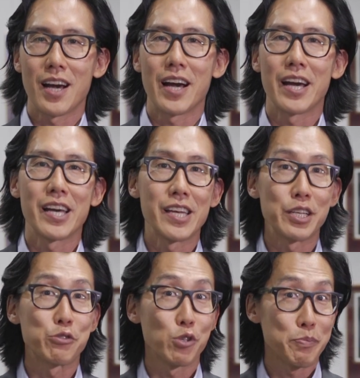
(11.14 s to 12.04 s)

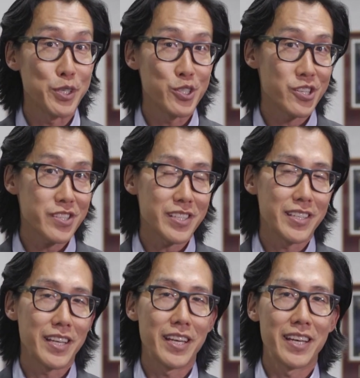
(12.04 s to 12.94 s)
I grew up in New
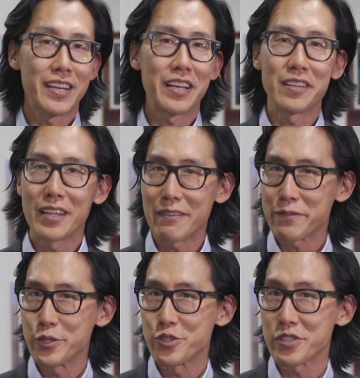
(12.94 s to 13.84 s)
Jersey, and I
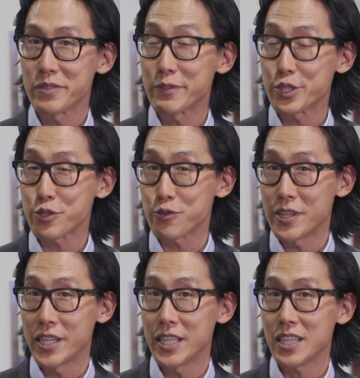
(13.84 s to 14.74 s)
left New Jersey for
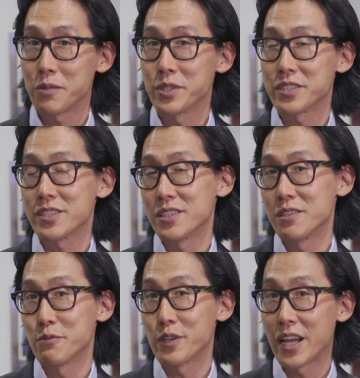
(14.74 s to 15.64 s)
training. I went
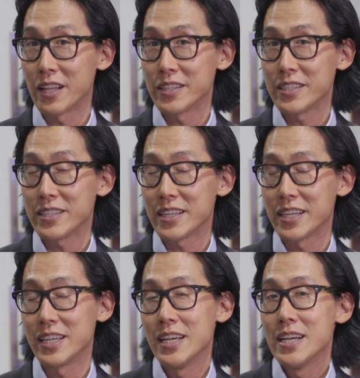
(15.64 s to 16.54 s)
to Rhode Island.
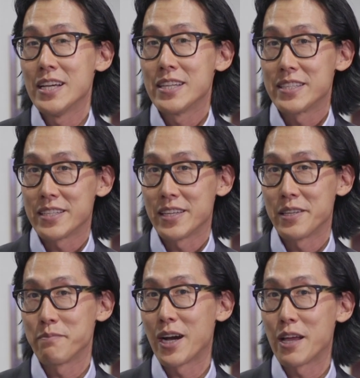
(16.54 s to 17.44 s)
I
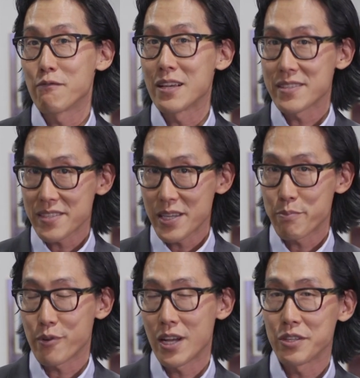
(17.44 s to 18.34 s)
did my residency
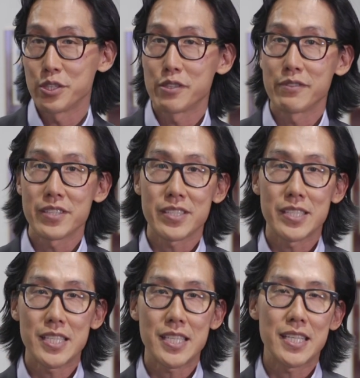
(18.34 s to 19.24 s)
at Brown
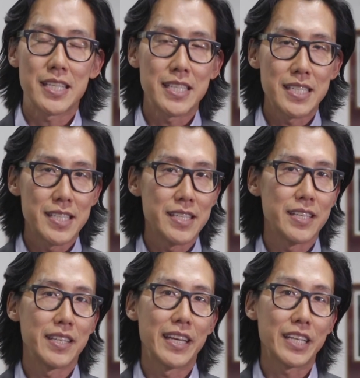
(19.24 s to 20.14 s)
University. I
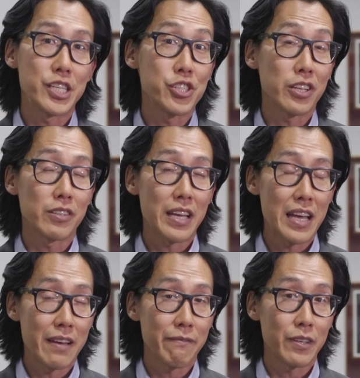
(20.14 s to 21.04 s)
did a congenital
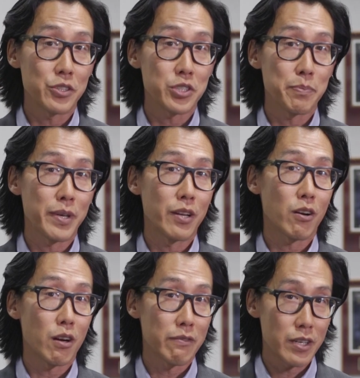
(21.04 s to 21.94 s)
hand fellowship at
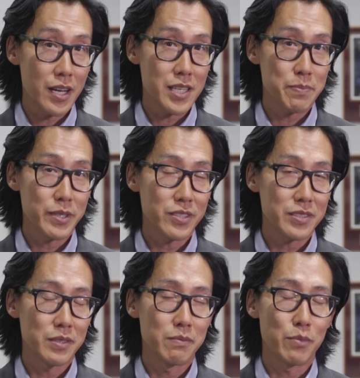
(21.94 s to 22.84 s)
Harvard
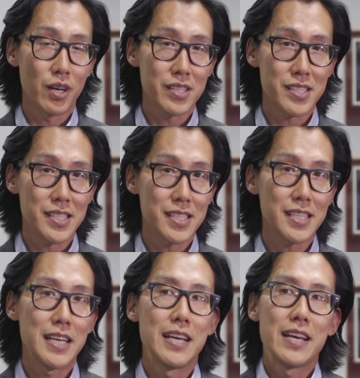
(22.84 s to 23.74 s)
Hospitals in Boston.